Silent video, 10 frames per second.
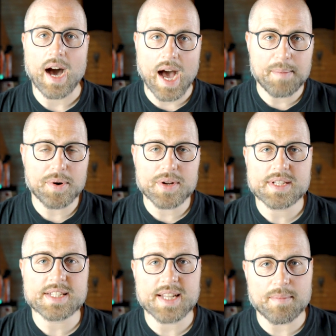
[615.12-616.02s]
I
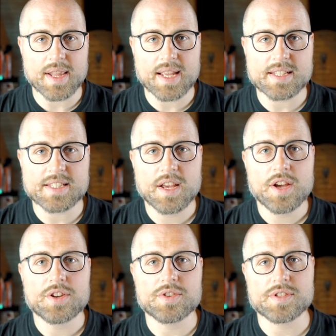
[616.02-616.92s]
put some links
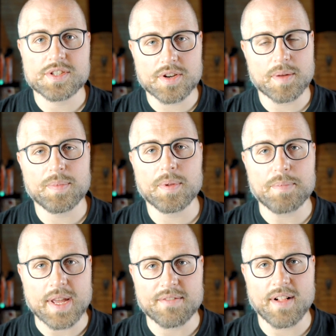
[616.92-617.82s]
to suitable
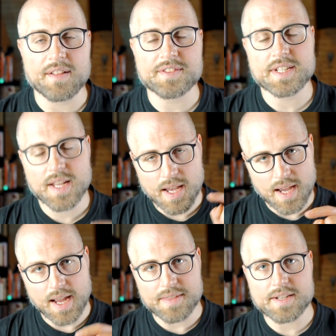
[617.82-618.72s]
P-valves
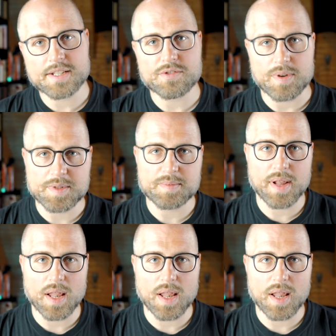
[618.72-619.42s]
in the description